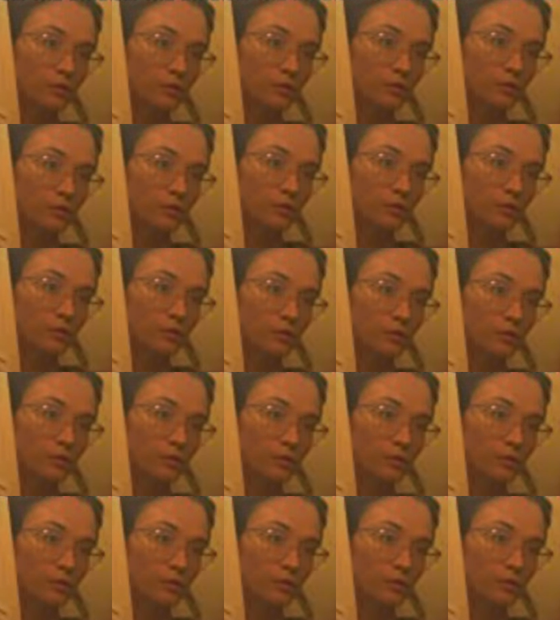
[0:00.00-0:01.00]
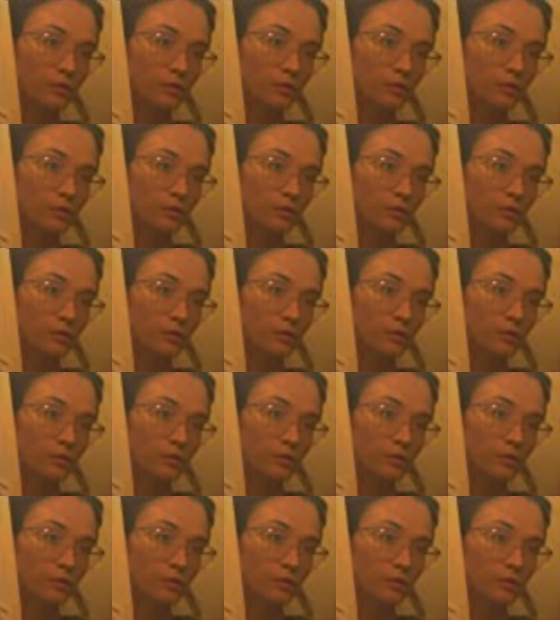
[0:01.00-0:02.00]

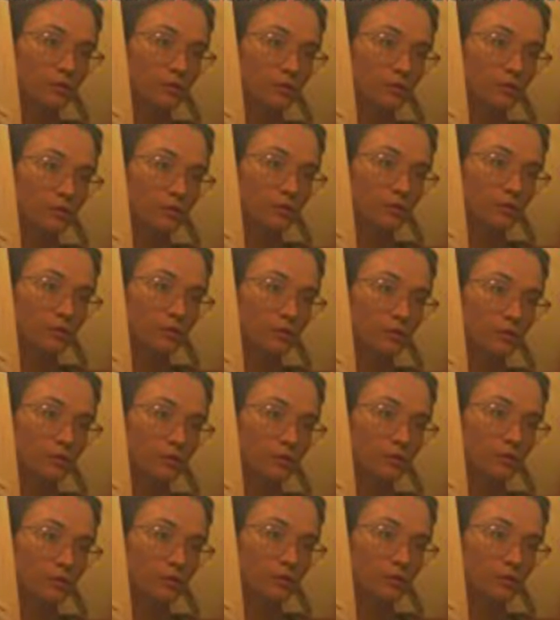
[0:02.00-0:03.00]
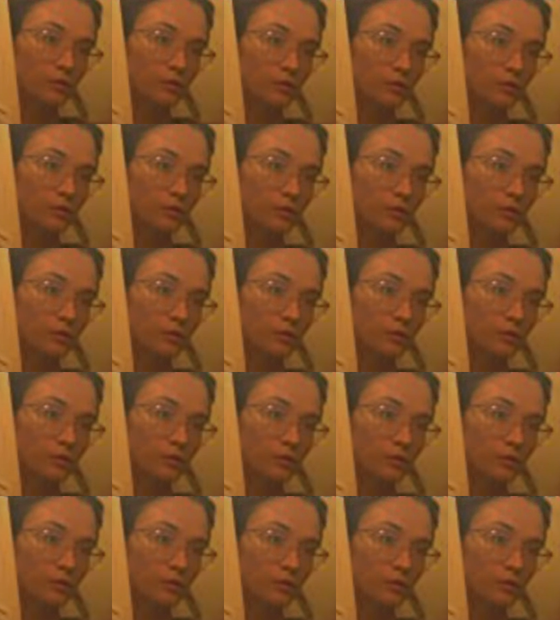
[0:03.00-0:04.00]

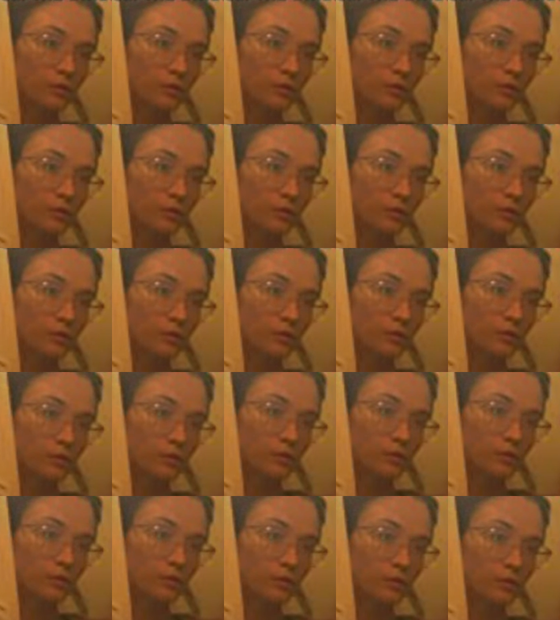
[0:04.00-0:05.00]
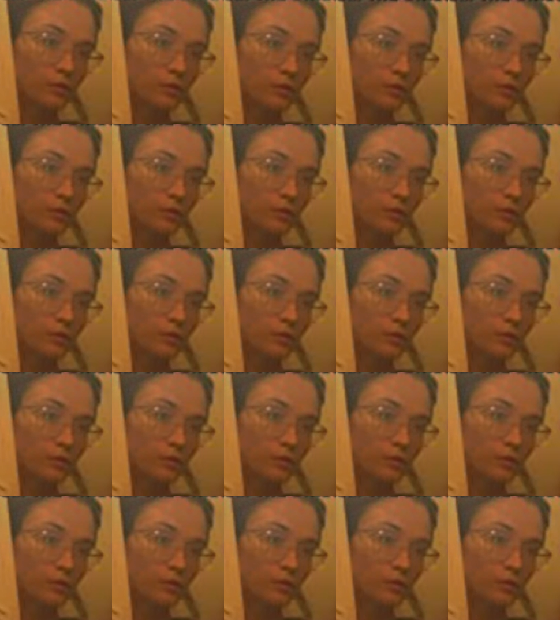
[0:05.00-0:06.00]

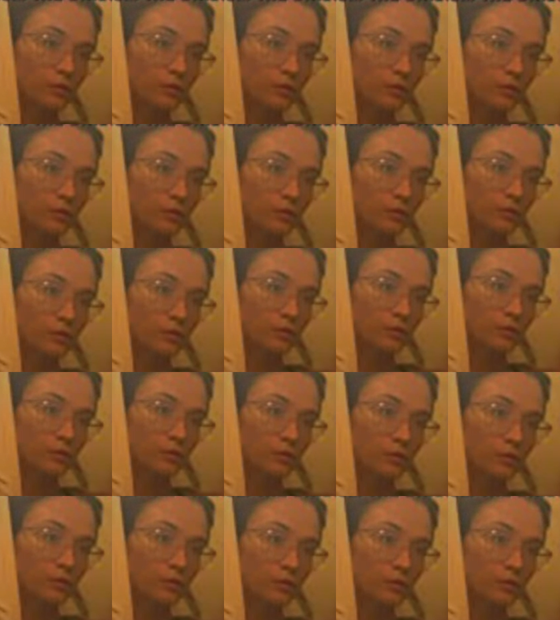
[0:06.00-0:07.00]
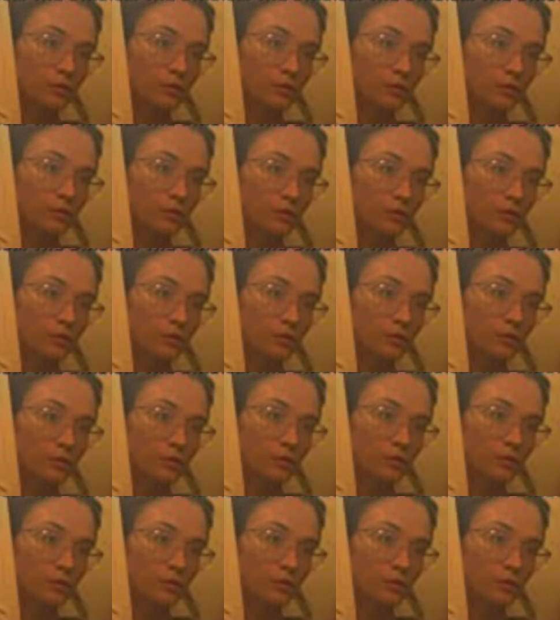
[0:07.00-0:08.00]
The person shown says nothing.